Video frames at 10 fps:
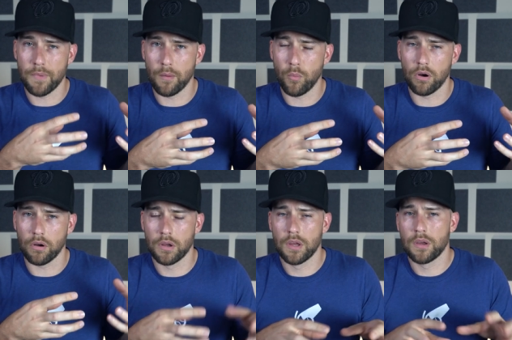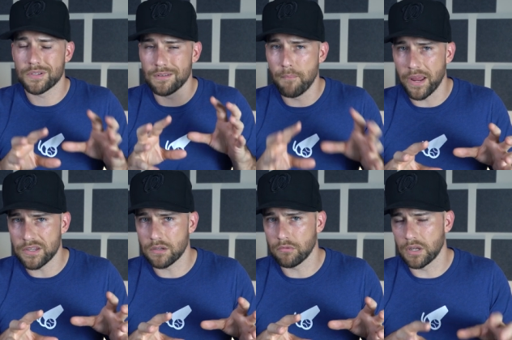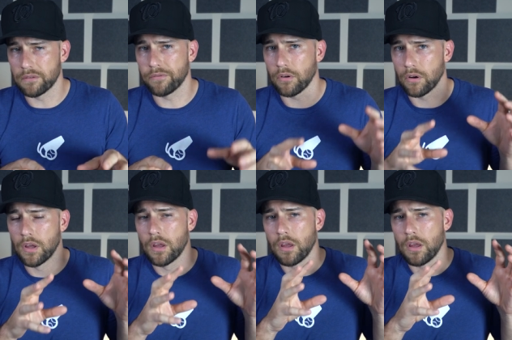memoir, which is an amazing read for